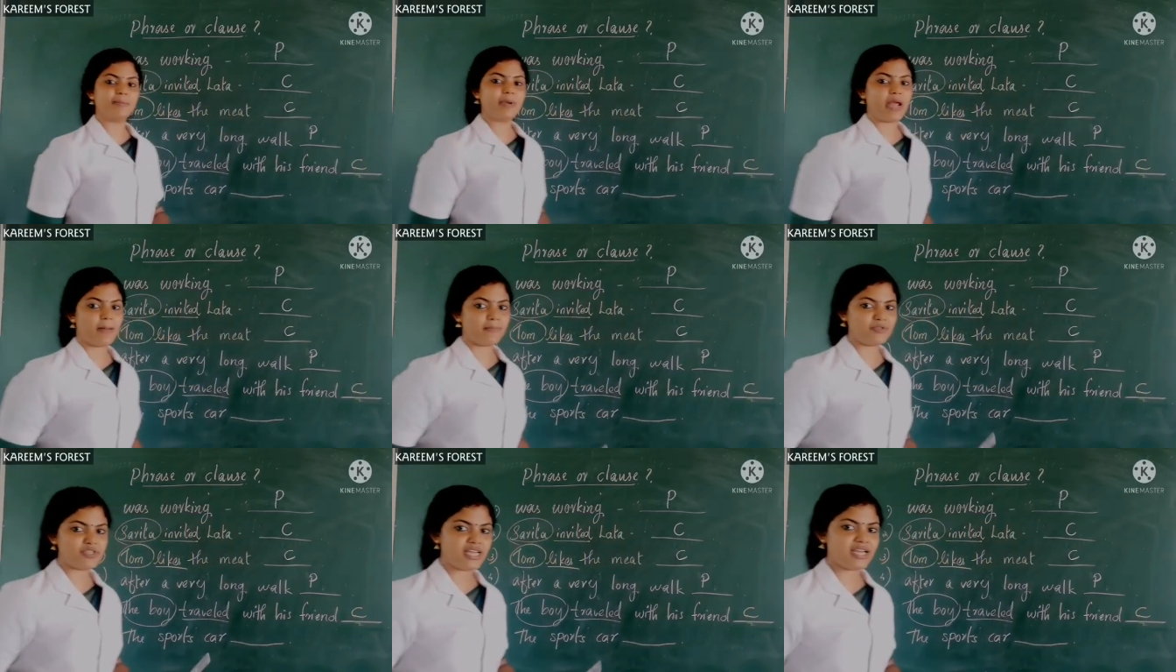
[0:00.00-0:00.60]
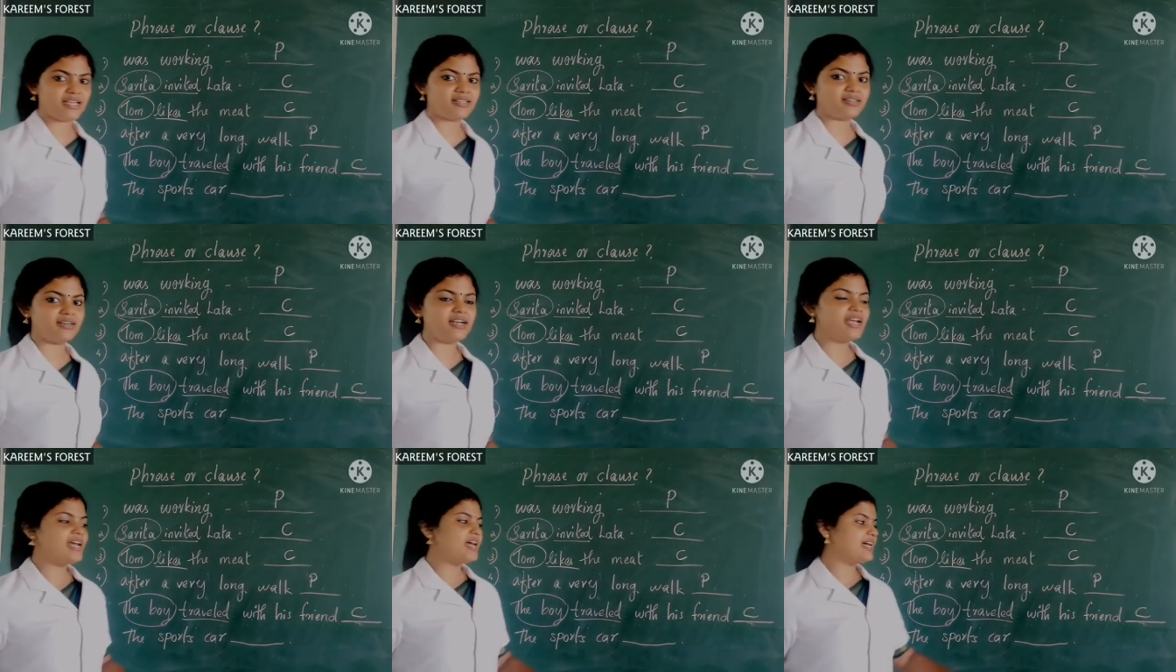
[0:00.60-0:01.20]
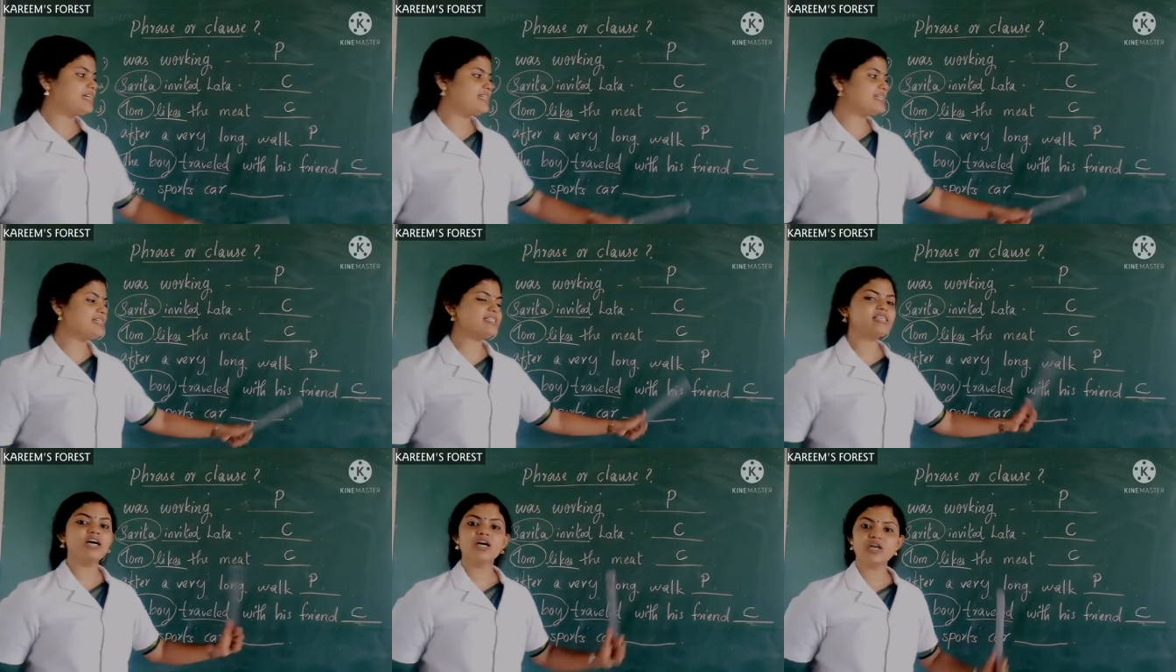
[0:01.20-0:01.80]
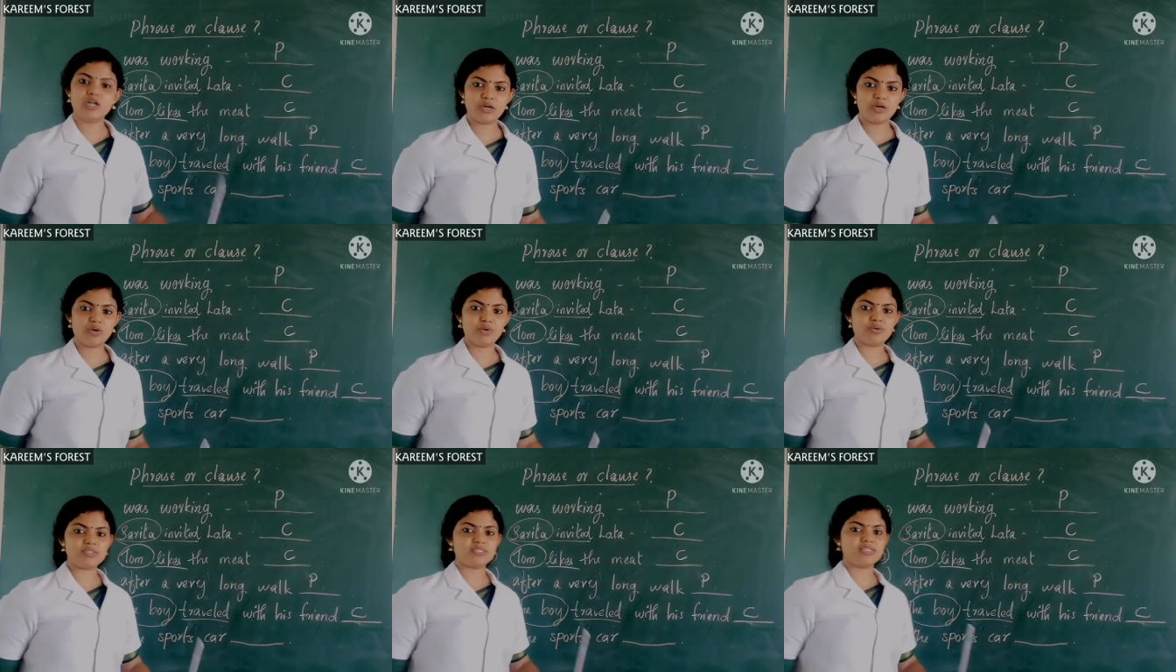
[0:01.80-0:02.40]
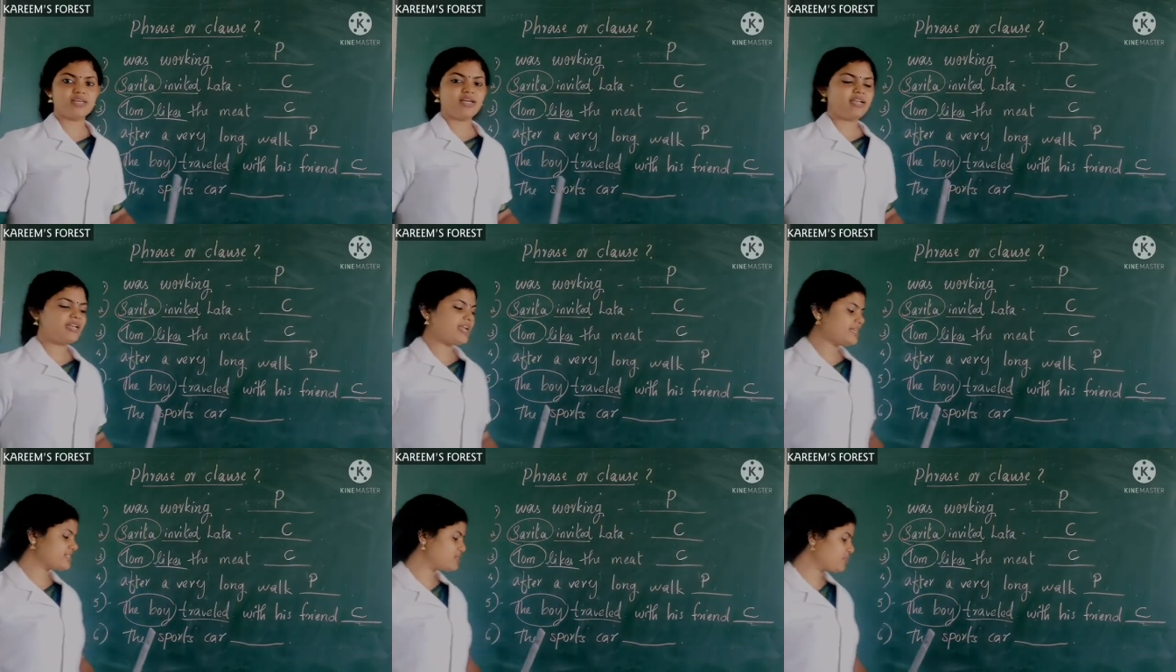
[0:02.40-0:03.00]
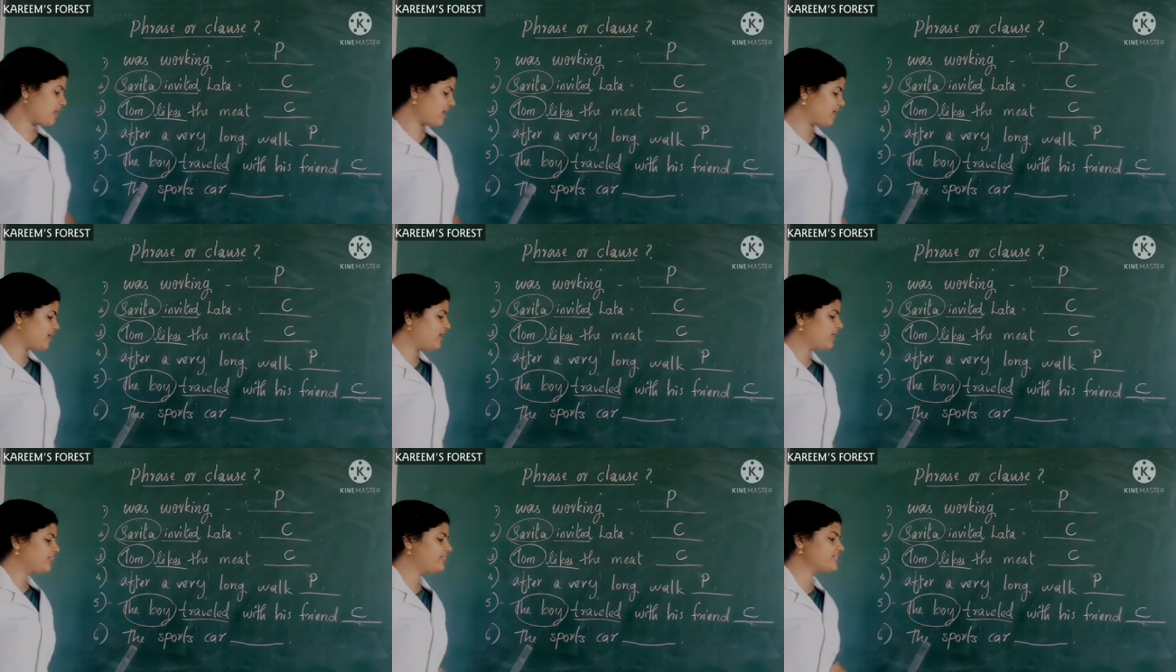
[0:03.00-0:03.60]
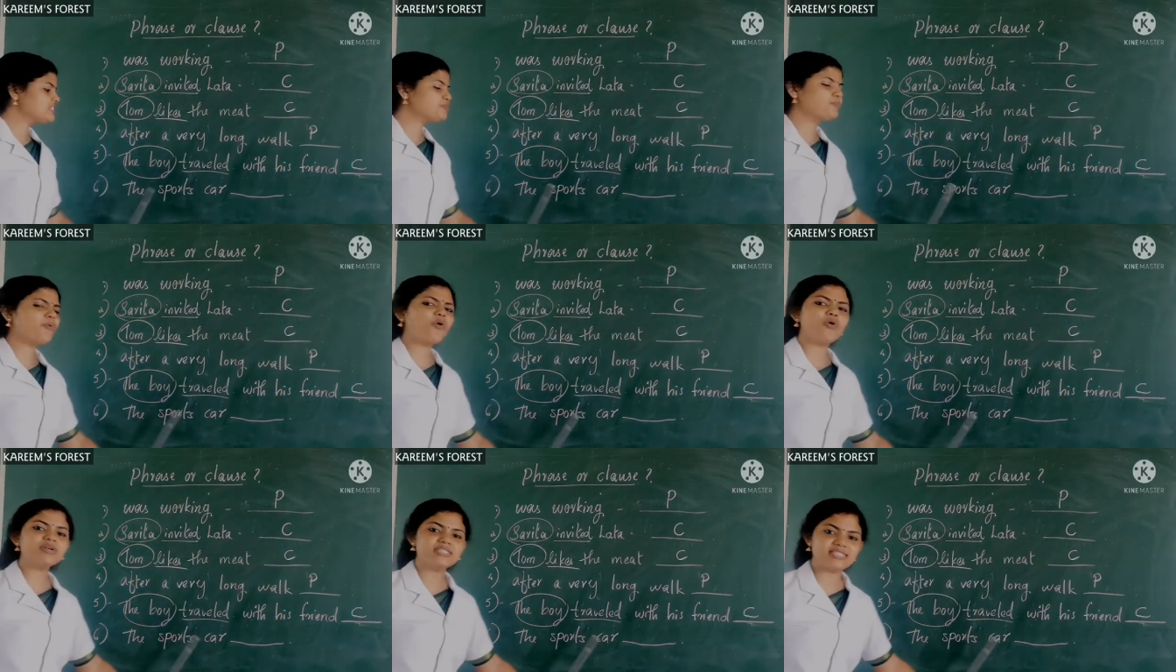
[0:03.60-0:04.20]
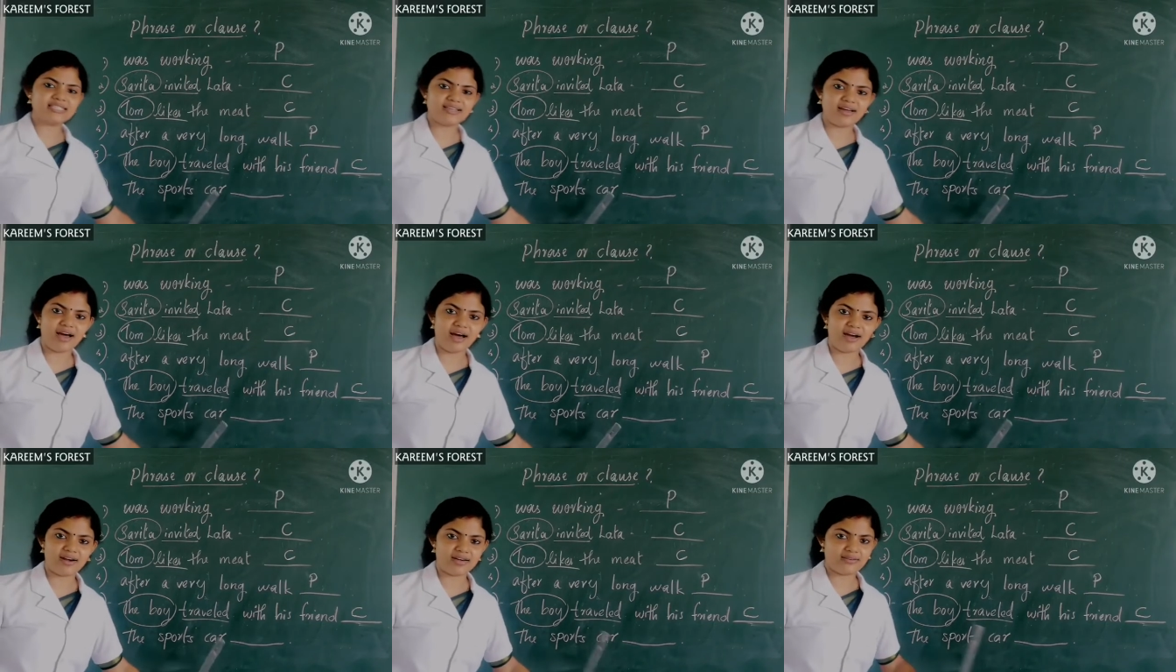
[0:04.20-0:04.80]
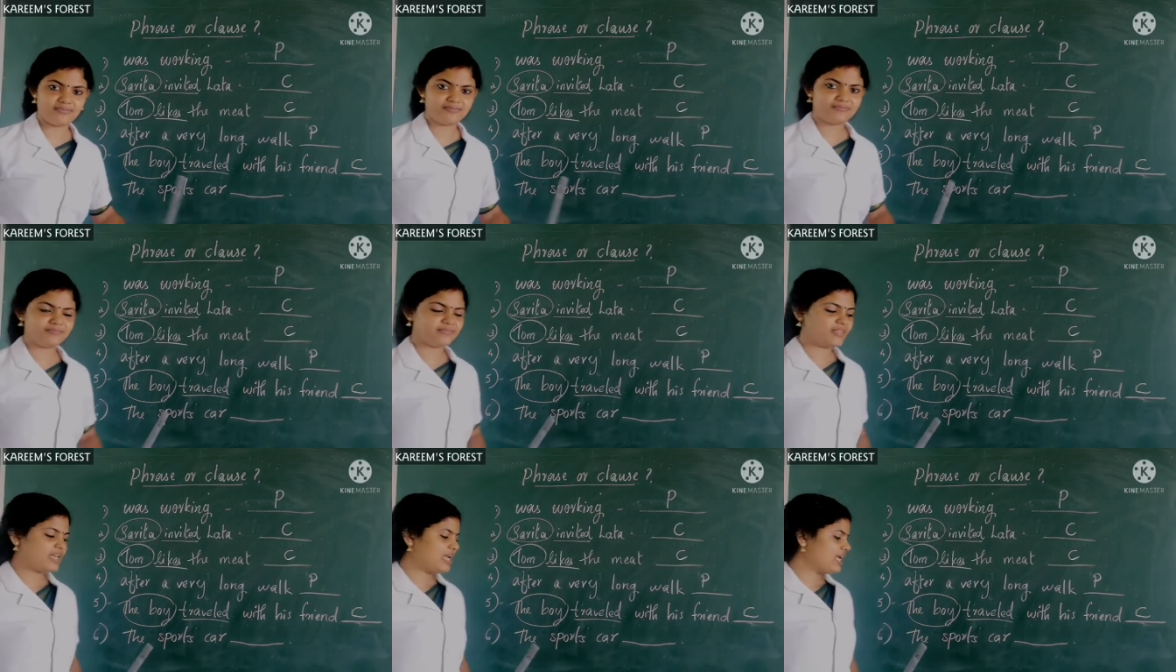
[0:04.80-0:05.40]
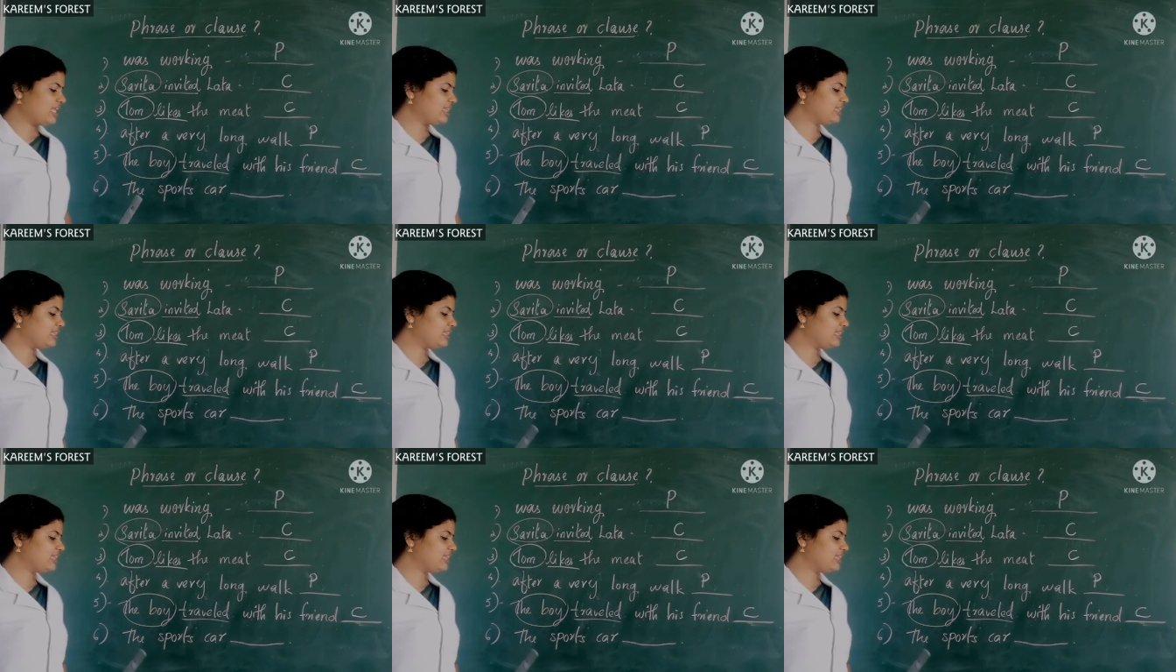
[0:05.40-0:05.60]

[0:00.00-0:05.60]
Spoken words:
verb come together, it is clause. Next one. The sports car.